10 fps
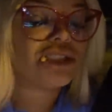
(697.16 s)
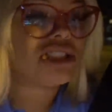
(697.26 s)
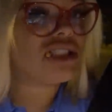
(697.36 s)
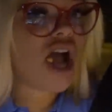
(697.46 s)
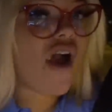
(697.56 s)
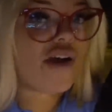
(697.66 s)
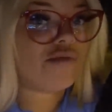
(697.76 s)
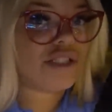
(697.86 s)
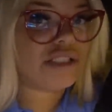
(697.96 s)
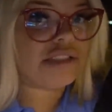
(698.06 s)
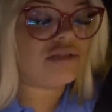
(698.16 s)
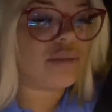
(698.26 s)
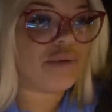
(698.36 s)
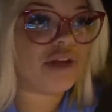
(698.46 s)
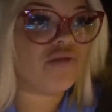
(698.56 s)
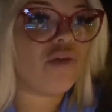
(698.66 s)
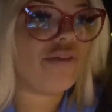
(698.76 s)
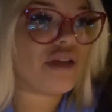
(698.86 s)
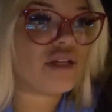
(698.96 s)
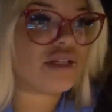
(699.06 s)
it's not, a vegan, like being full
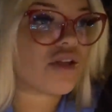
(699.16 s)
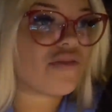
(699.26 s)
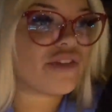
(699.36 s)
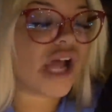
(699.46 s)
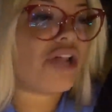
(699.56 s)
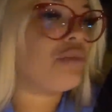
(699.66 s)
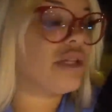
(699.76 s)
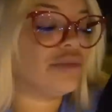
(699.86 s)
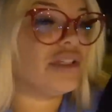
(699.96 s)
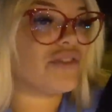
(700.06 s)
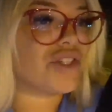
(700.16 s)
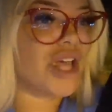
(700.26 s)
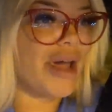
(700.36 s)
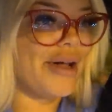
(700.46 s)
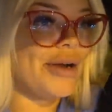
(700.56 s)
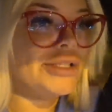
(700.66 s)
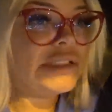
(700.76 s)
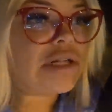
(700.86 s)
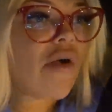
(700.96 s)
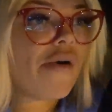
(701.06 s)
vegan isn't good for their health, but they will never say it
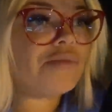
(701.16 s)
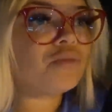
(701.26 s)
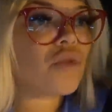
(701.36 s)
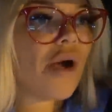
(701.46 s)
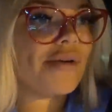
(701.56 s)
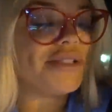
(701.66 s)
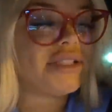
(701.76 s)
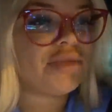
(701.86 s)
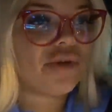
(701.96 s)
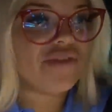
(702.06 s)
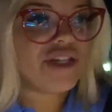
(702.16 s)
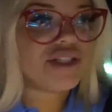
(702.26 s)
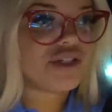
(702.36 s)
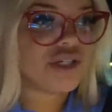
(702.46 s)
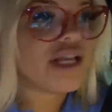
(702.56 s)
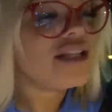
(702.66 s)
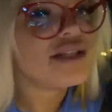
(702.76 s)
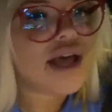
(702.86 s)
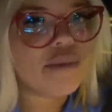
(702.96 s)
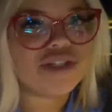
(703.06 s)
because they don't want vegans to turn
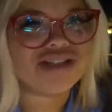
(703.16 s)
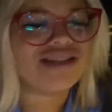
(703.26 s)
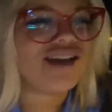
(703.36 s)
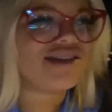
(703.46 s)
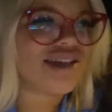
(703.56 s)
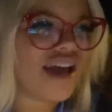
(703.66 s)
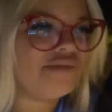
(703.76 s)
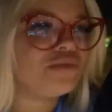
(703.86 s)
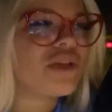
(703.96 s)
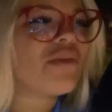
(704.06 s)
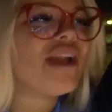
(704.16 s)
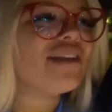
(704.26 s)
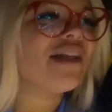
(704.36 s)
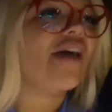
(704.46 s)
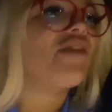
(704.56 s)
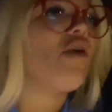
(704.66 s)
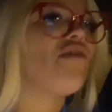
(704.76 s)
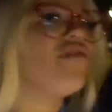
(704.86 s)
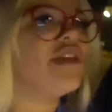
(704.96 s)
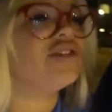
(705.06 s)
against them, which is kind of sad. I'm kind of glad the whole
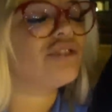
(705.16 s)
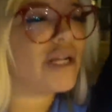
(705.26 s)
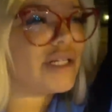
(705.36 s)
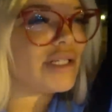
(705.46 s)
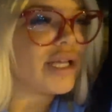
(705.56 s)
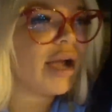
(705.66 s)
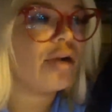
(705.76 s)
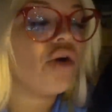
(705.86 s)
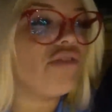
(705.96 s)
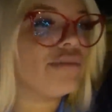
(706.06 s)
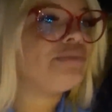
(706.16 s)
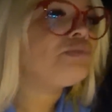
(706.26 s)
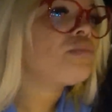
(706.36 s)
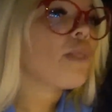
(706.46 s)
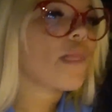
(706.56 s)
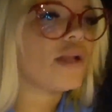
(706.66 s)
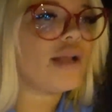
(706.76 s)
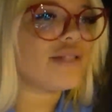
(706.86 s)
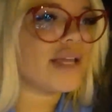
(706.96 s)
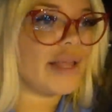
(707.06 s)
vegan trend is like kind of over. I'm
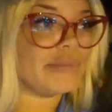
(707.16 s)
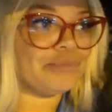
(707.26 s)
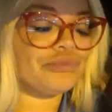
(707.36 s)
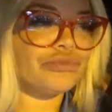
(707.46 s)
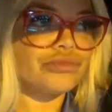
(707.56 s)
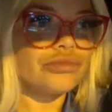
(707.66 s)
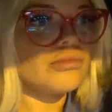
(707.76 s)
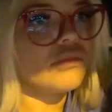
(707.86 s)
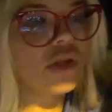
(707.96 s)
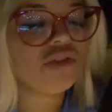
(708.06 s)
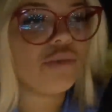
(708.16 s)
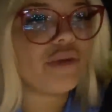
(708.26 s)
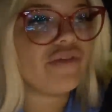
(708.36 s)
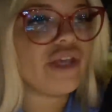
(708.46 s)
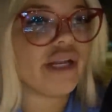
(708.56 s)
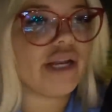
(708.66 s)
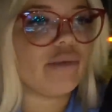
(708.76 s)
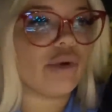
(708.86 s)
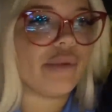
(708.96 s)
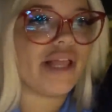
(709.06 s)
not saying like don't be a vegan
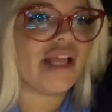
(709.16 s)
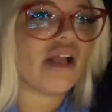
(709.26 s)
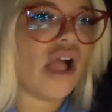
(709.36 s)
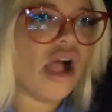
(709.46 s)
anymore, but like